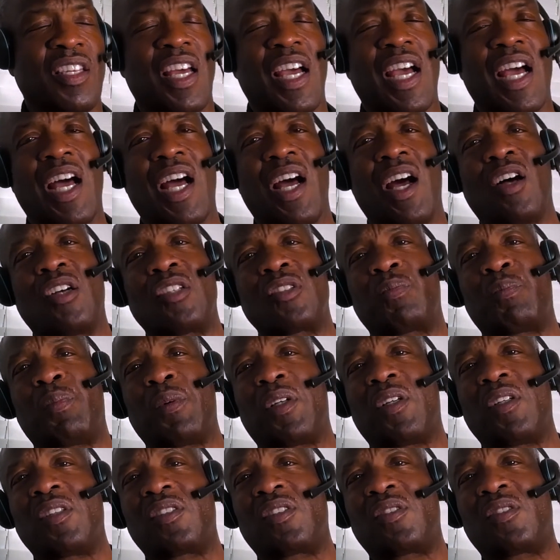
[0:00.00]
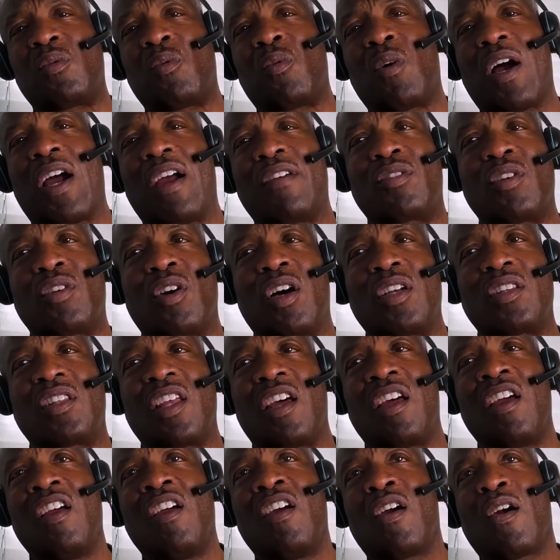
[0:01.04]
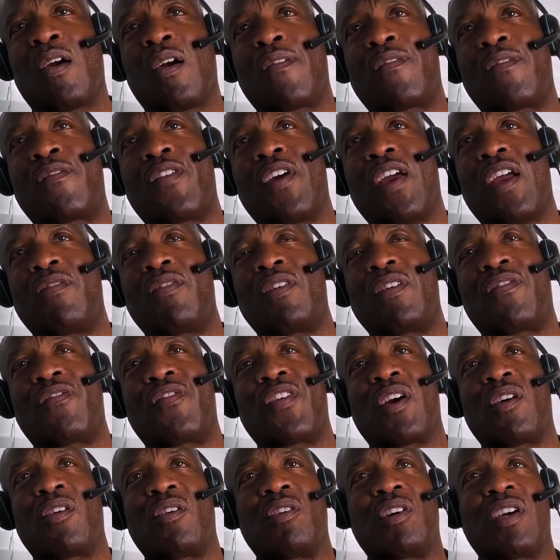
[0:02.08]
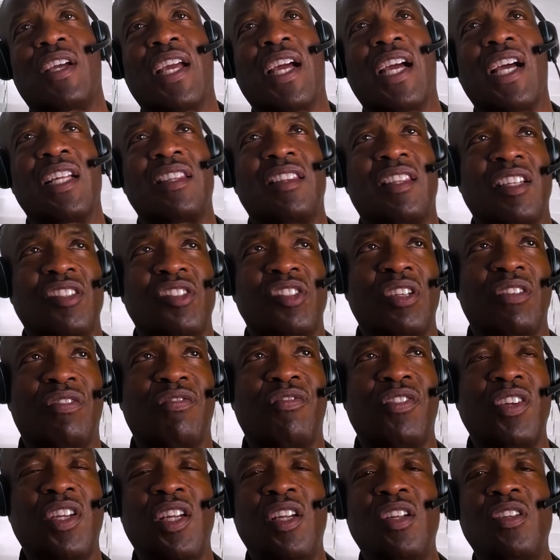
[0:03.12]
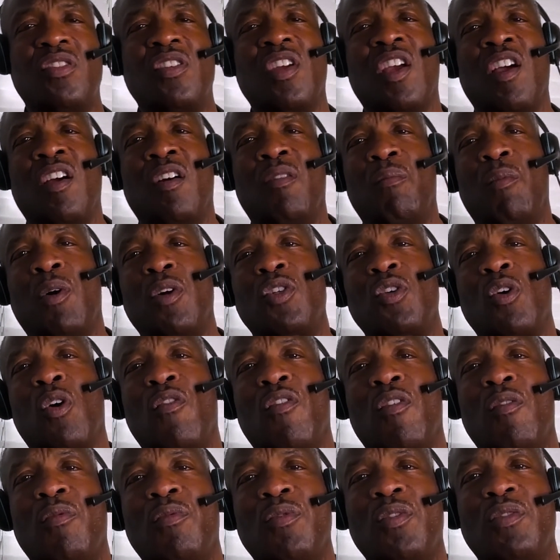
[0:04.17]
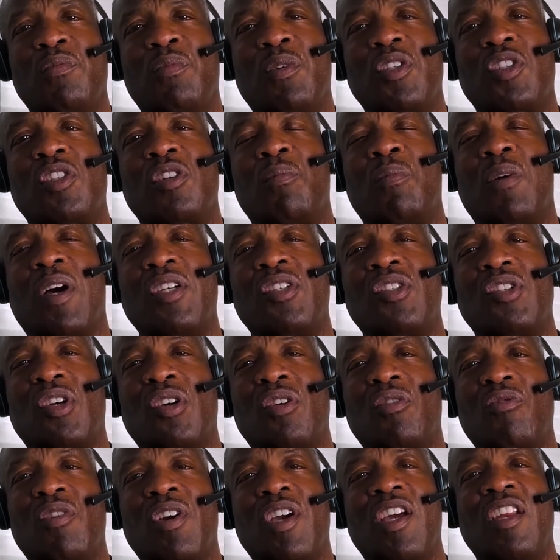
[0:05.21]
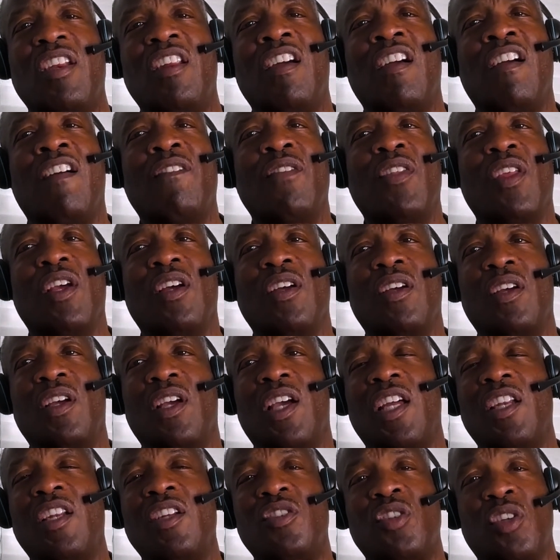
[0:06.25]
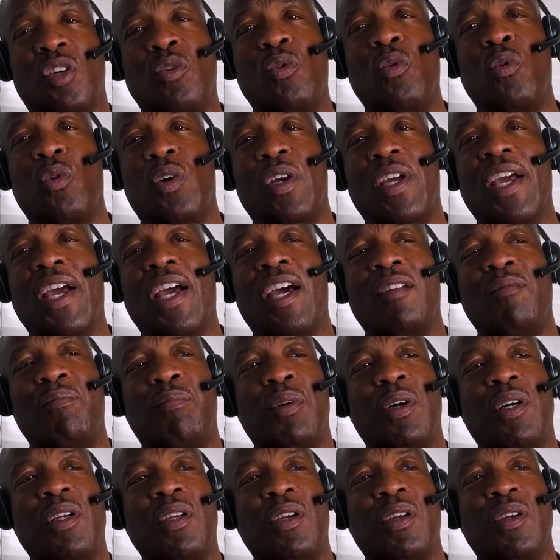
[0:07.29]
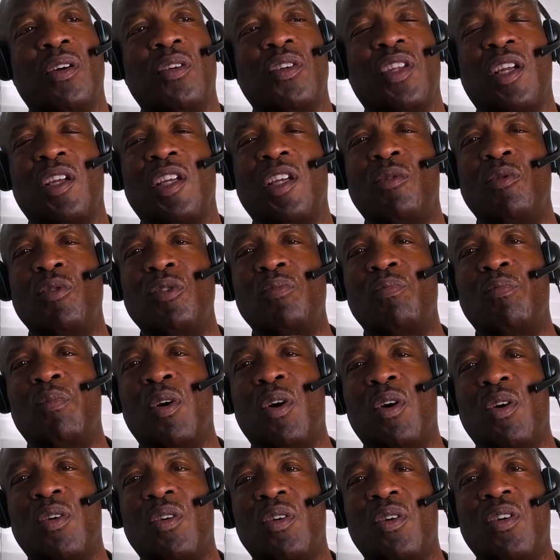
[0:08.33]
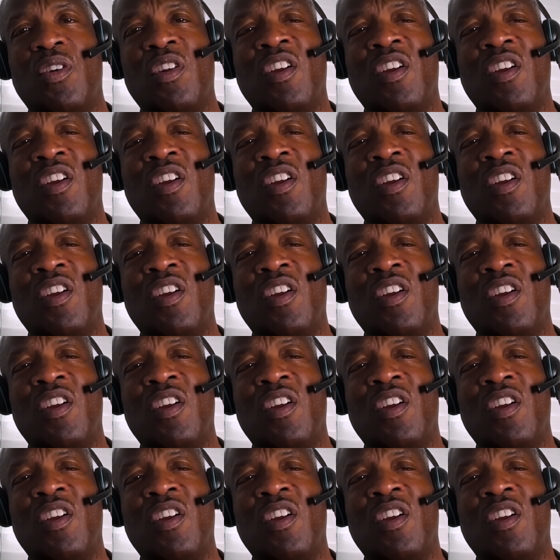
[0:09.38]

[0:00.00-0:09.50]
house because the wife thought that her favorite feral cat that she feeds, much to my chagrin, and it's a cool cat, but that he was murdered